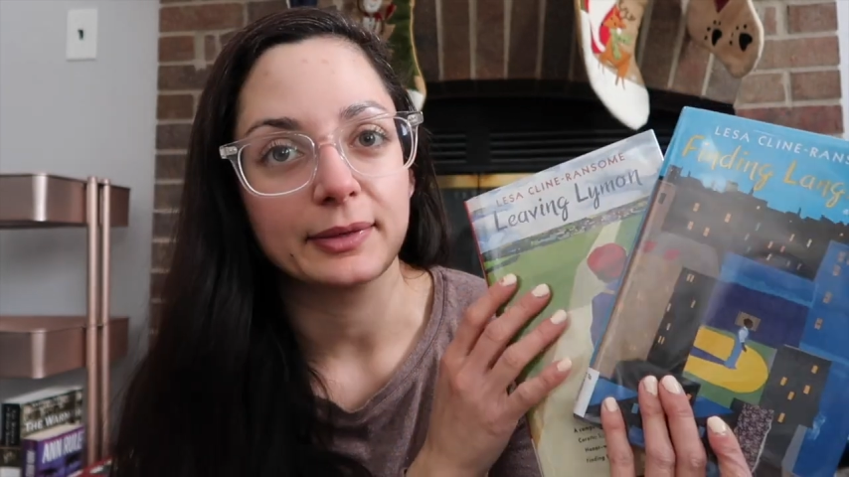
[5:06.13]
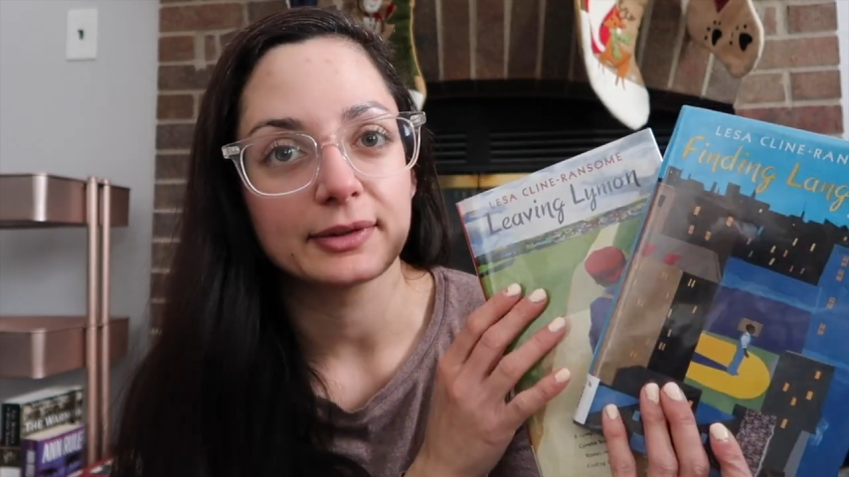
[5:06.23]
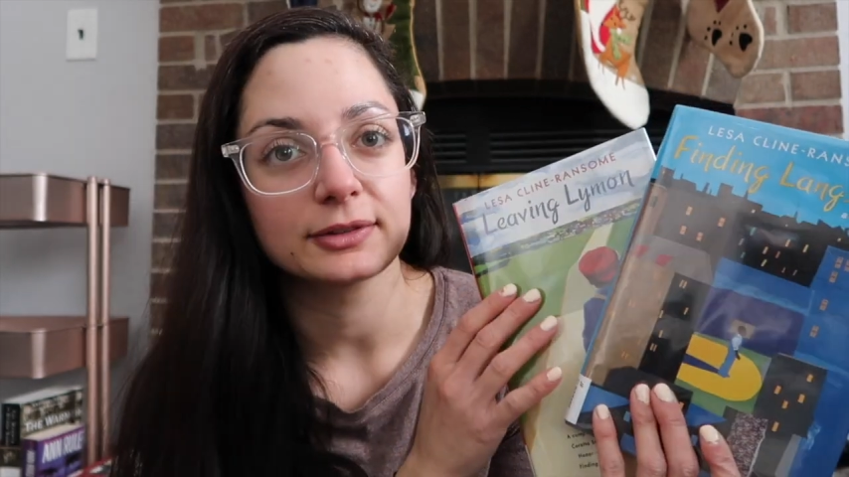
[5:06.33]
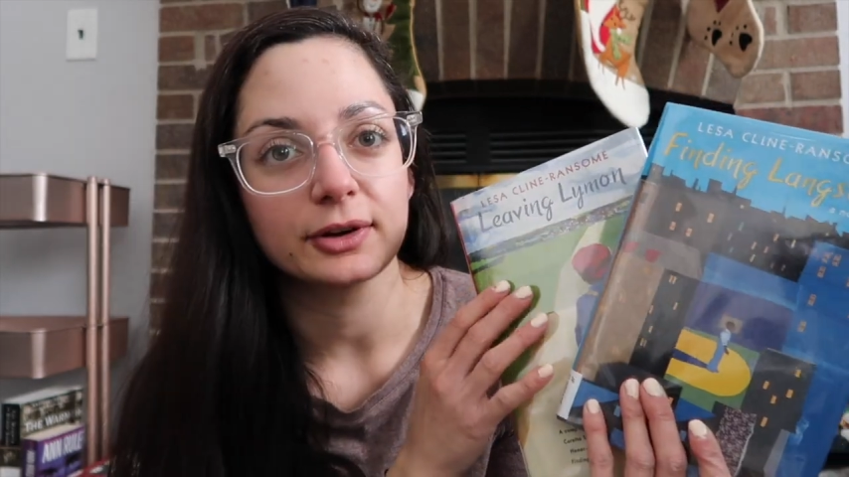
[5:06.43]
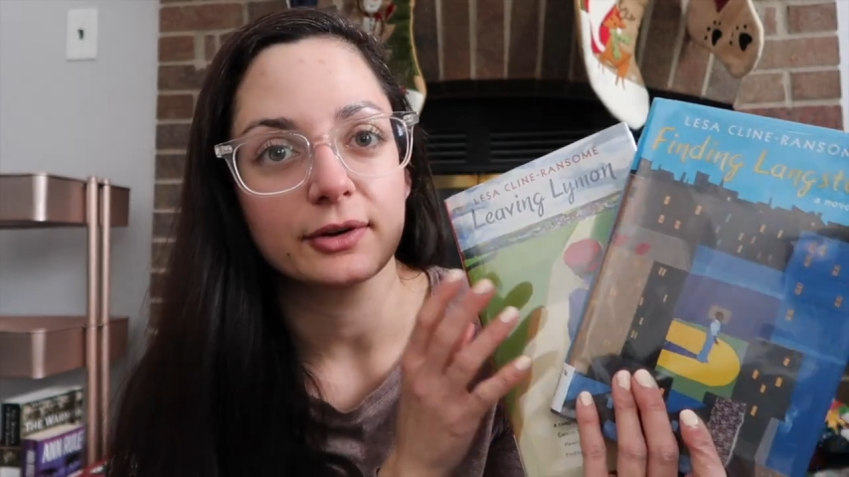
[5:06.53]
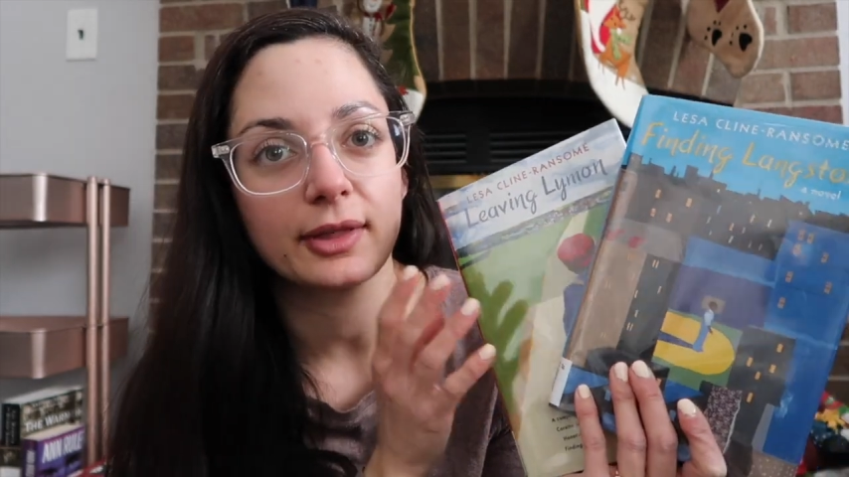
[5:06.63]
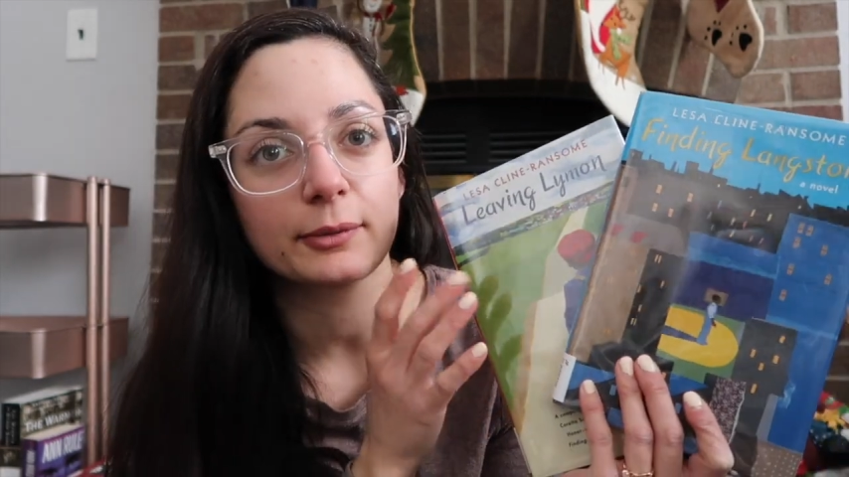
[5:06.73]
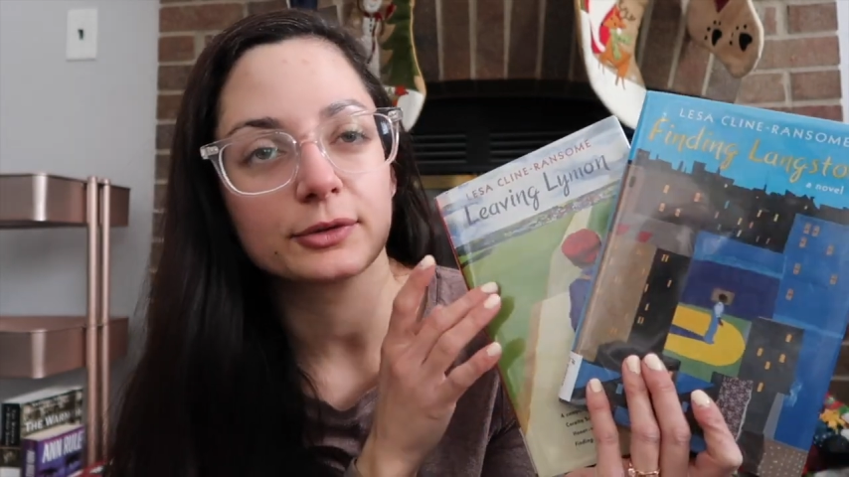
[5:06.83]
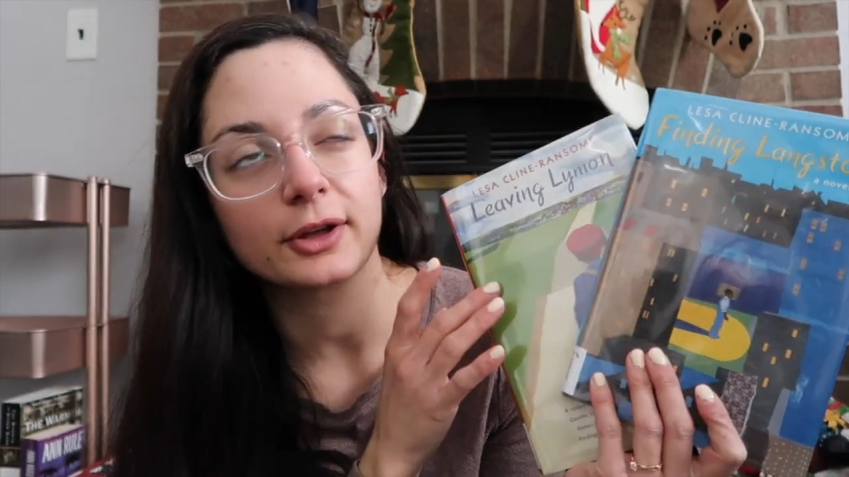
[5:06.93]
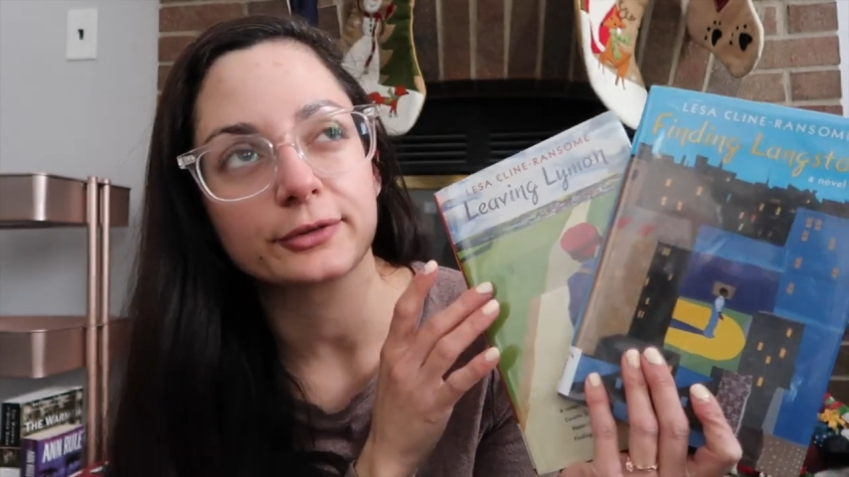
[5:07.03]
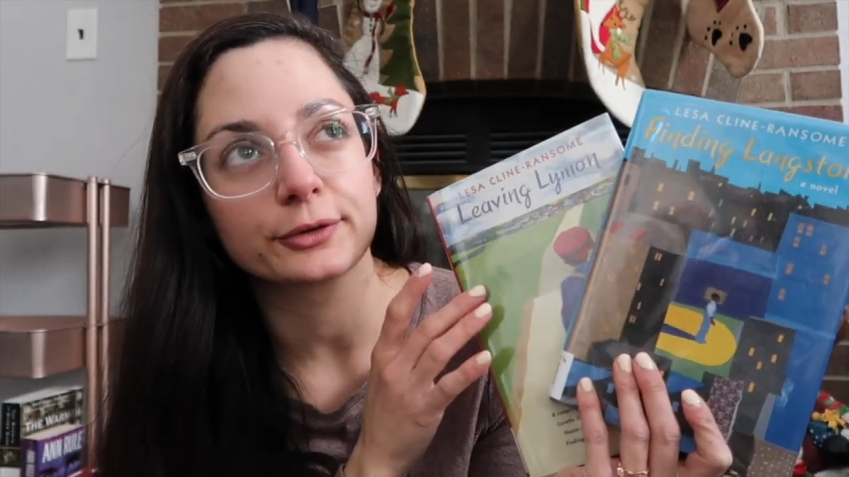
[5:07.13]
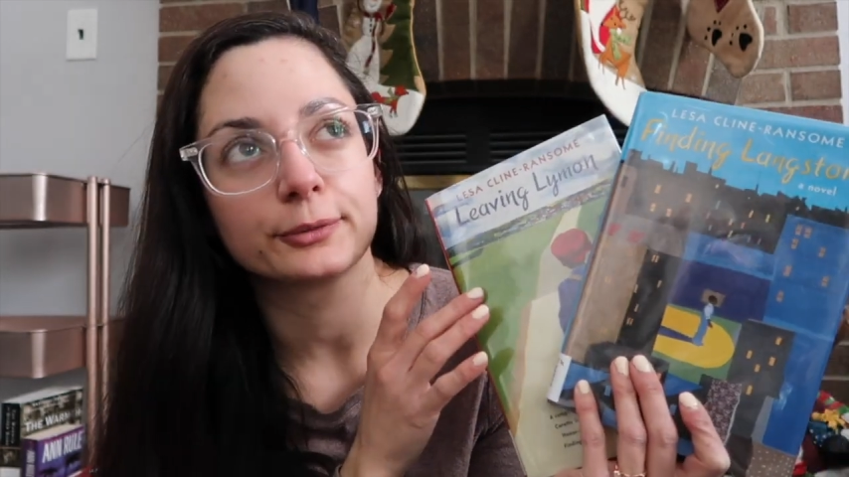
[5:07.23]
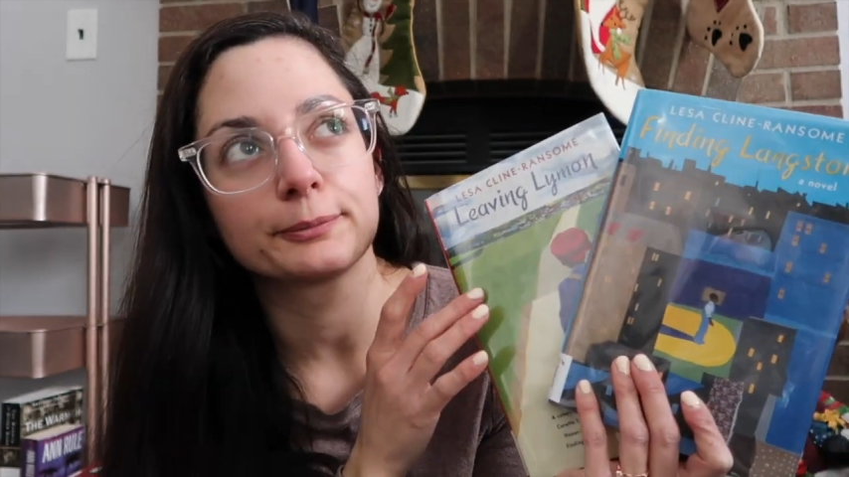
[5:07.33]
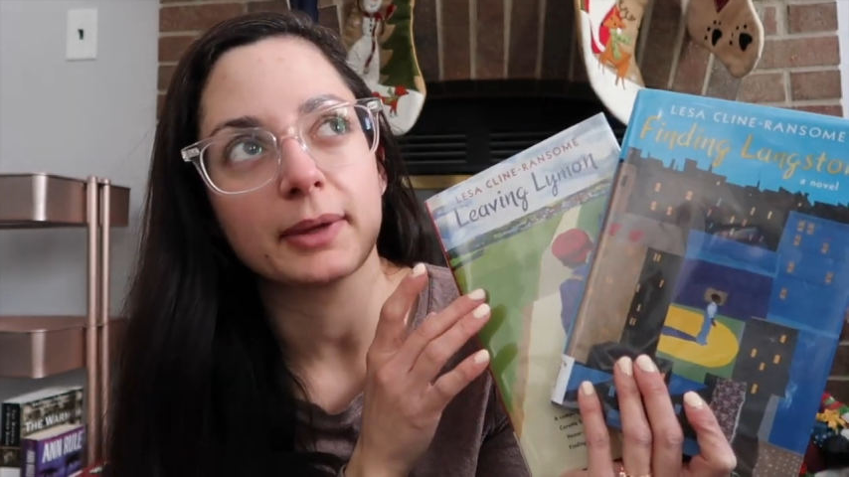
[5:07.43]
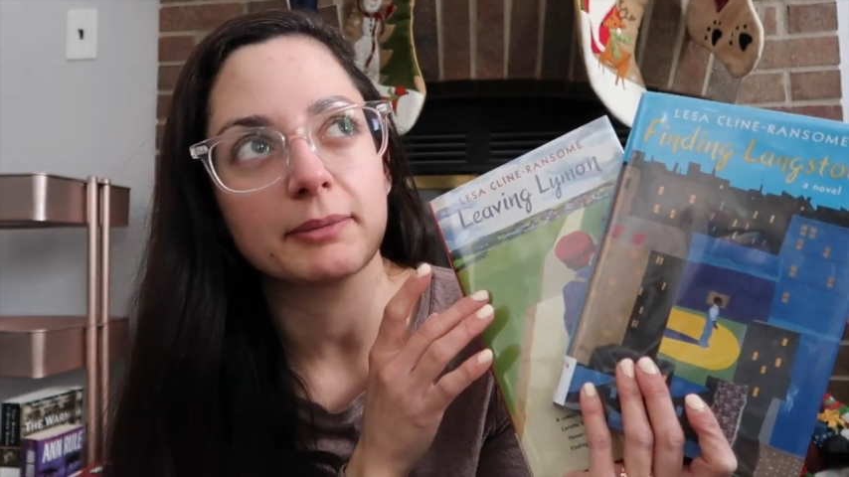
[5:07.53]
out this year that was
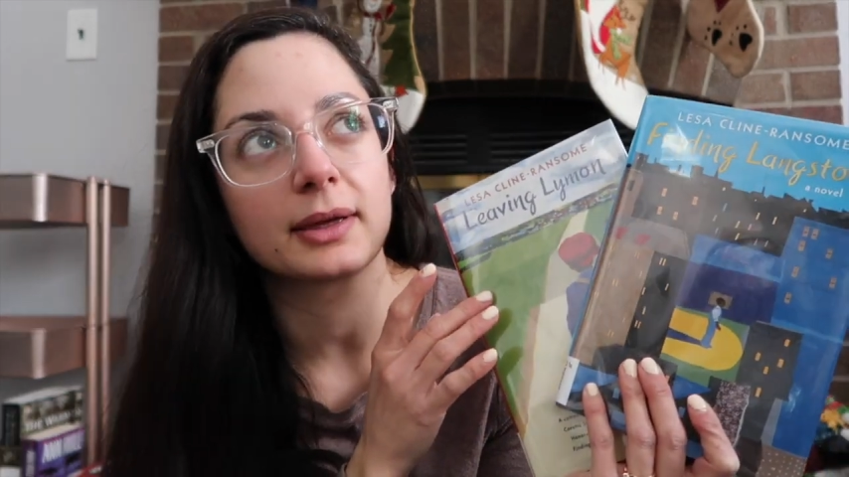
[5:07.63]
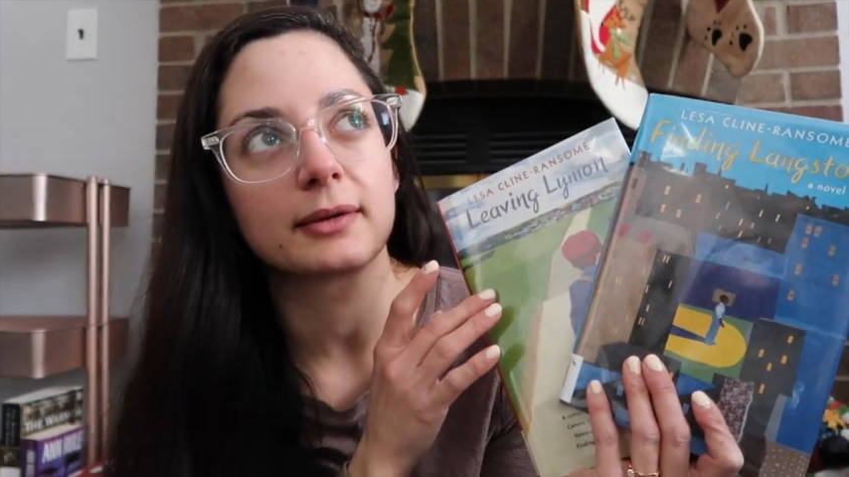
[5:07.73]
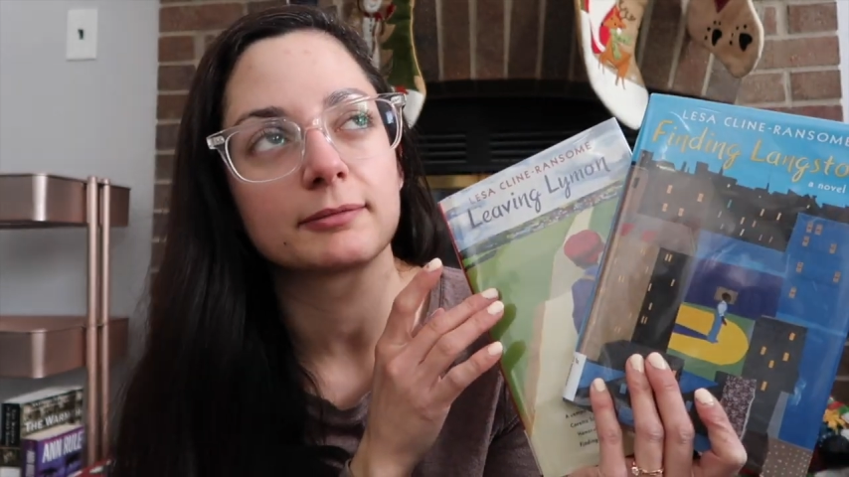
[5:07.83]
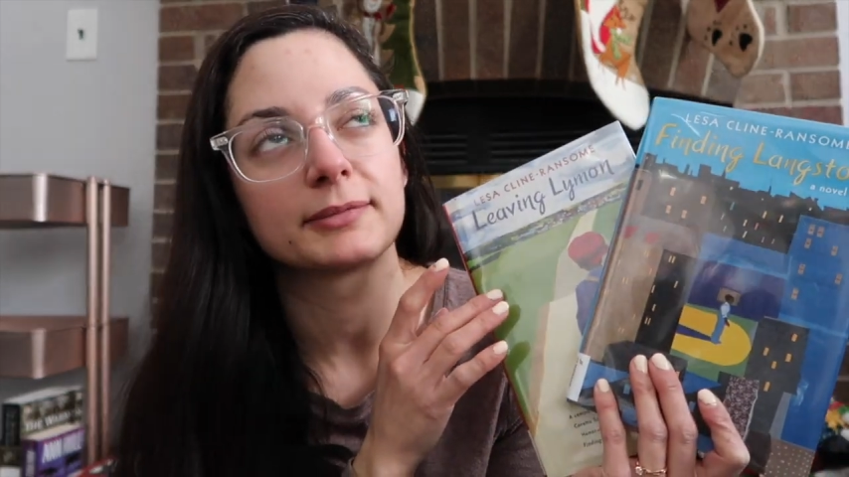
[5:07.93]
also maybe